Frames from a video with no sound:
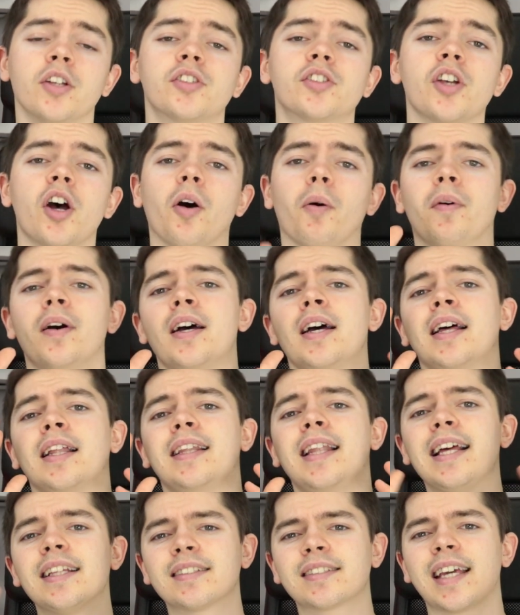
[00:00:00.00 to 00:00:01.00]
So
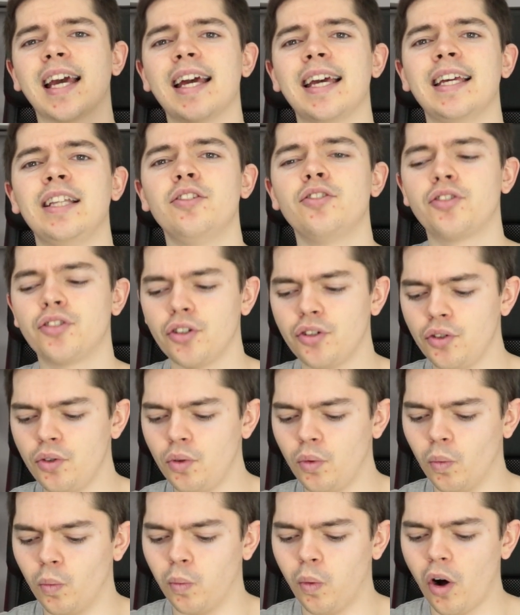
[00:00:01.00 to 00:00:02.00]
let's get
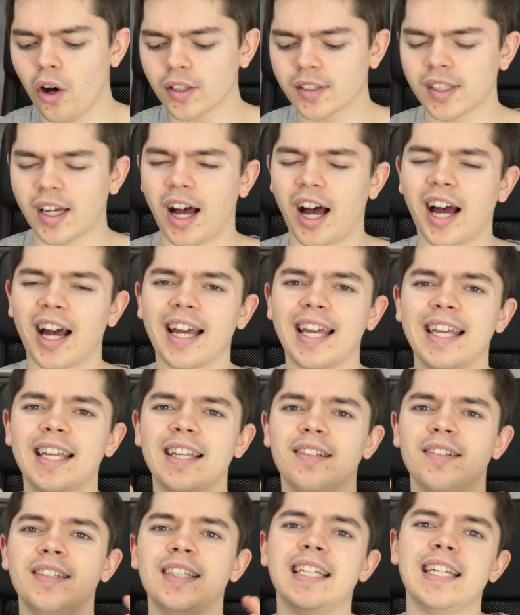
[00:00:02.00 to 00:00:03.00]
into what
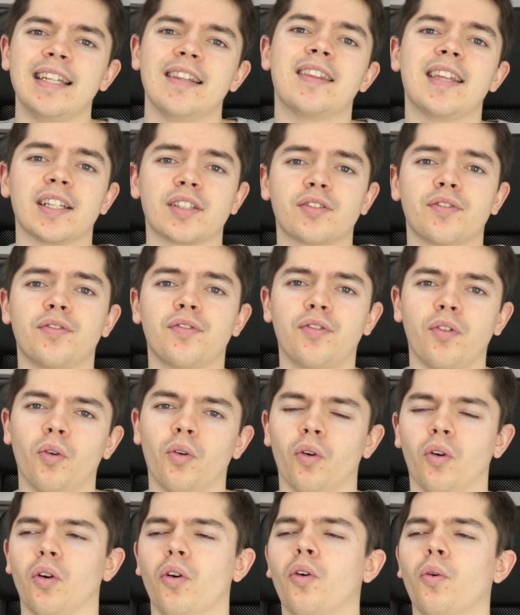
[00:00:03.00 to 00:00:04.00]
I need this
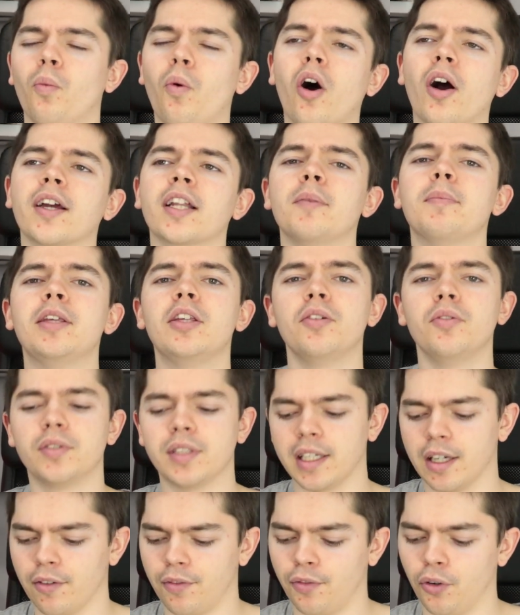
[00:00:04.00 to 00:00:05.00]
for, or what I'm going to be
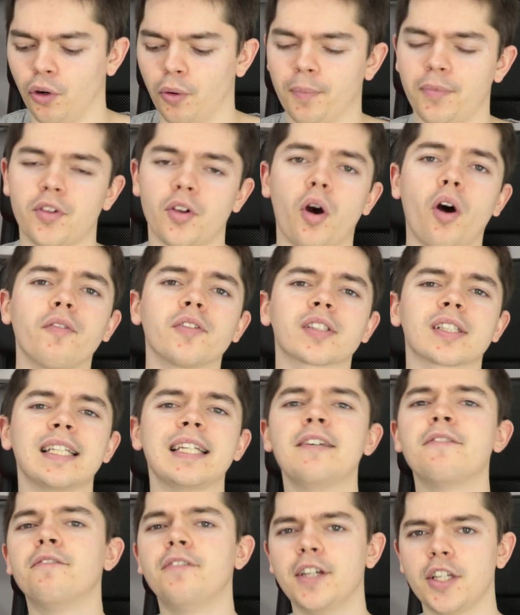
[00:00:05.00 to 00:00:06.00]
using it for. So
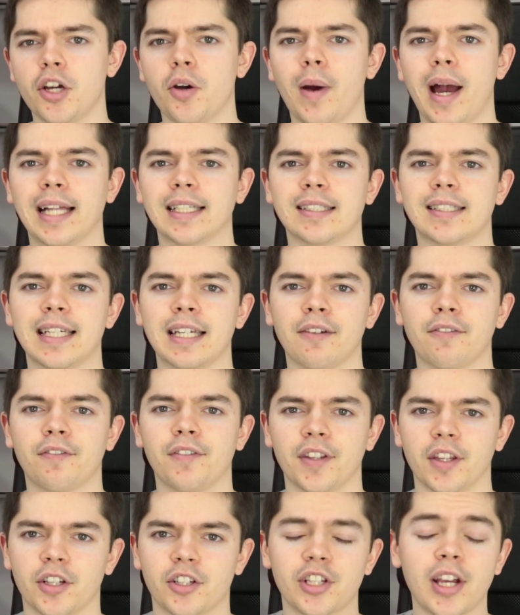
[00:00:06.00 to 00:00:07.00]
obviously video editing
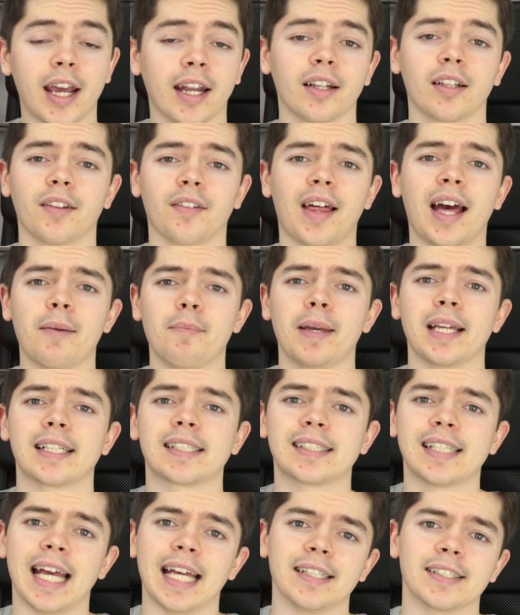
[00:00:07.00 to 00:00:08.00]
for the channel, that
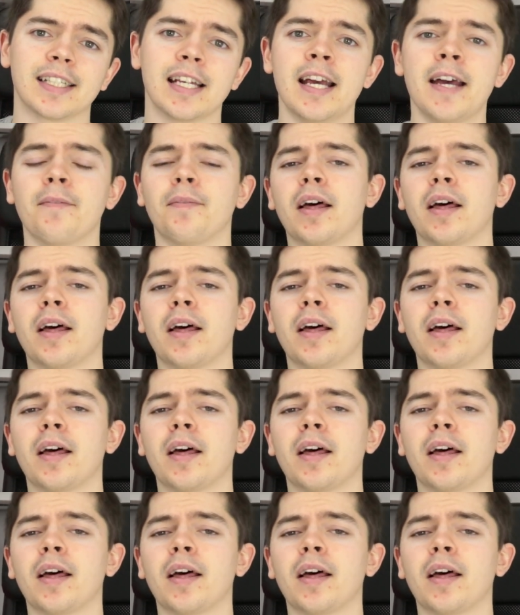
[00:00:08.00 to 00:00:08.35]
makes sense.